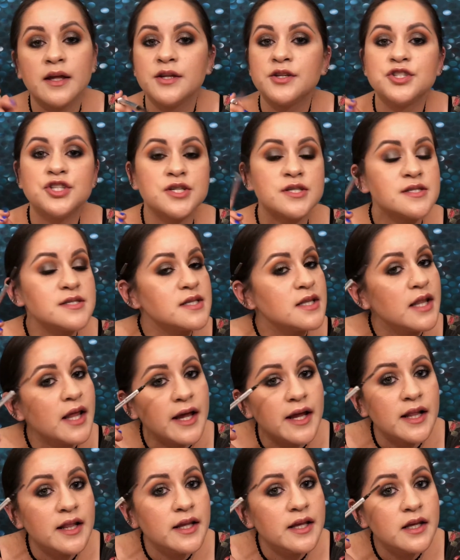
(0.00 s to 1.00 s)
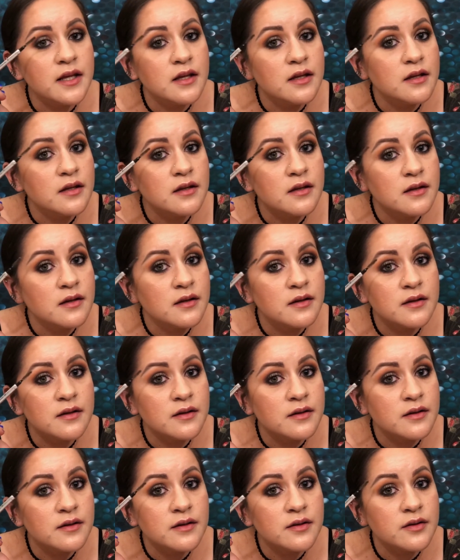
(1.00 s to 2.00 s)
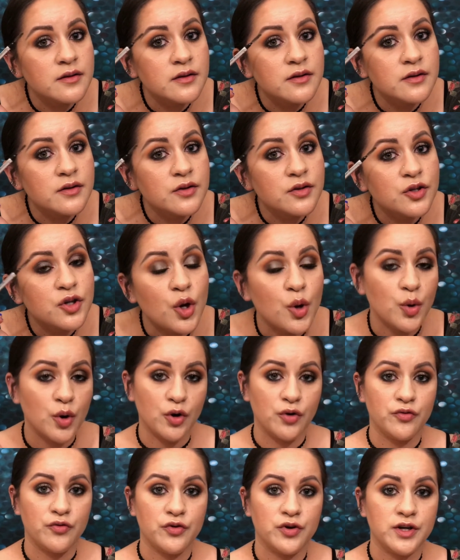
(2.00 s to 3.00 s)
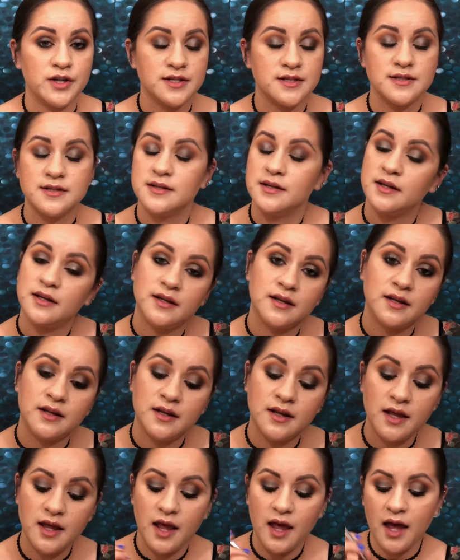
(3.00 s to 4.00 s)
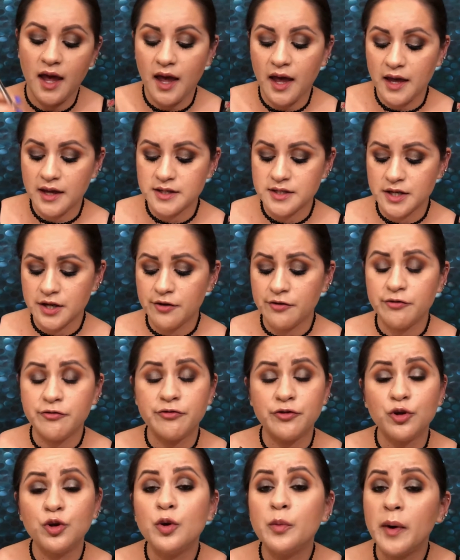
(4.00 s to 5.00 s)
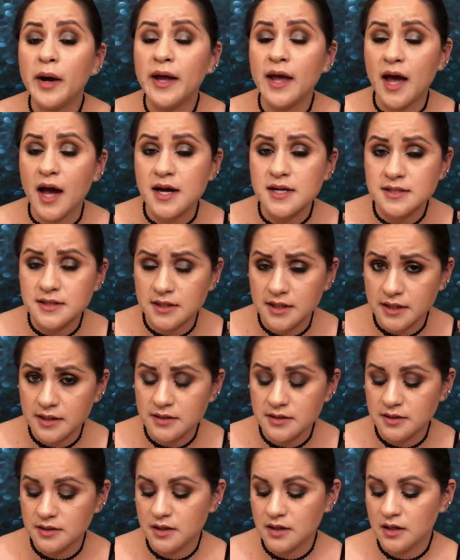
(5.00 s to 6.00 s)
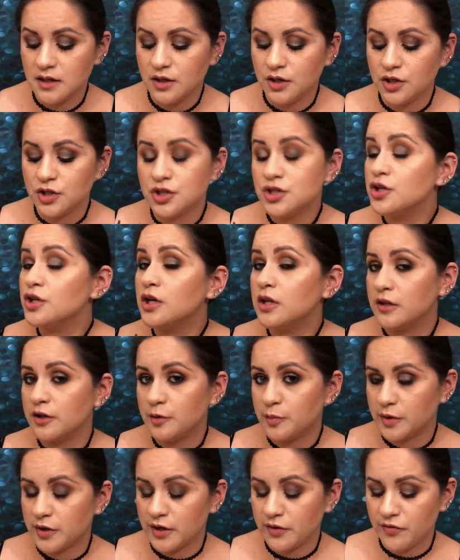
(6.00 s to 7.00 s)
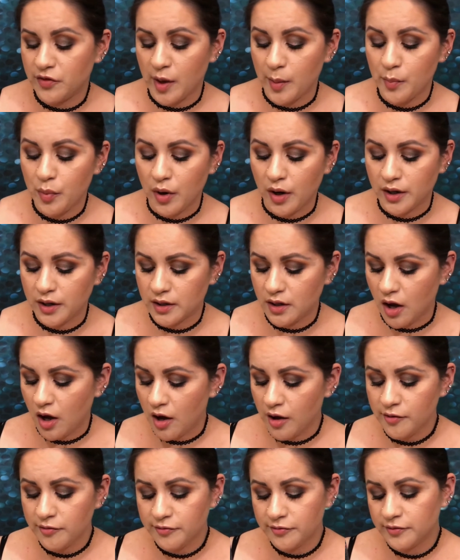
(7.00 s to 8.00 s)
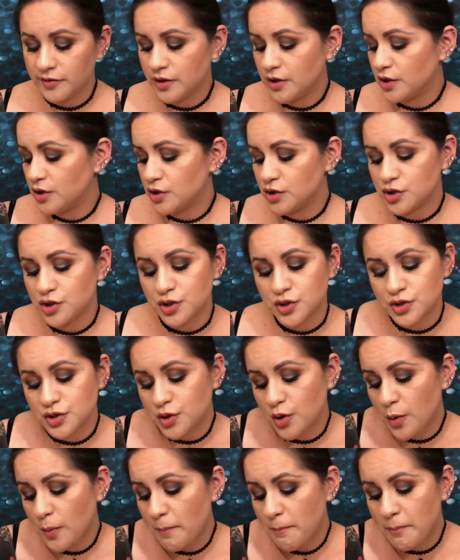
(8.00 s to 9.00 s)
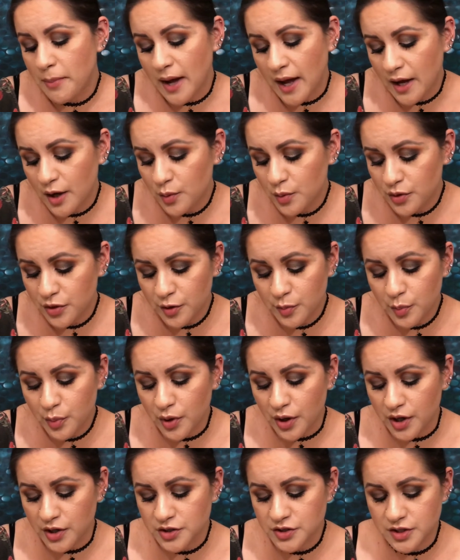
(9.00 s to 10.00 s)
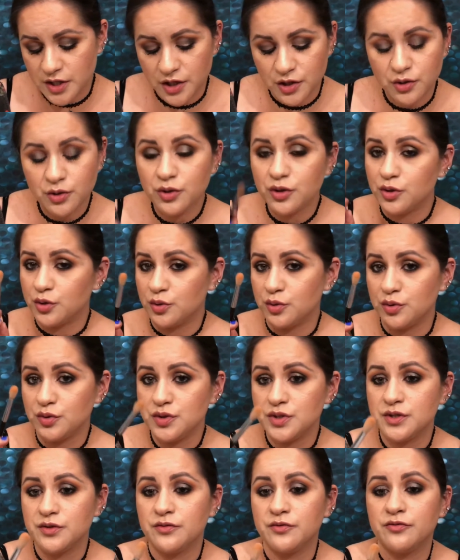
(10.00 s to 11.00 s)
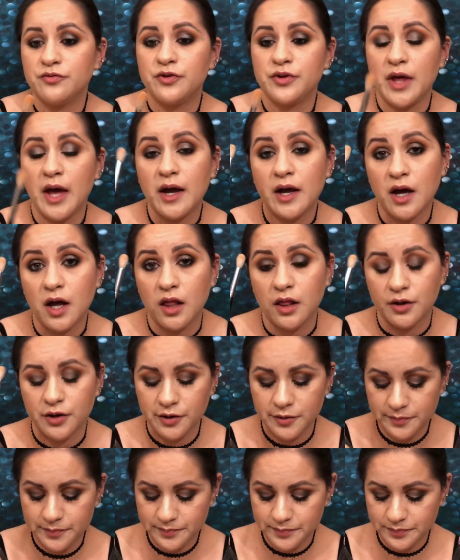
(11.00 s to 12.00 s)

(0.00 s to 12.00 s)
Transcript: Just slightly go over it. And if you by accident took a little bit of that product off, just go back with the brush that you used for that color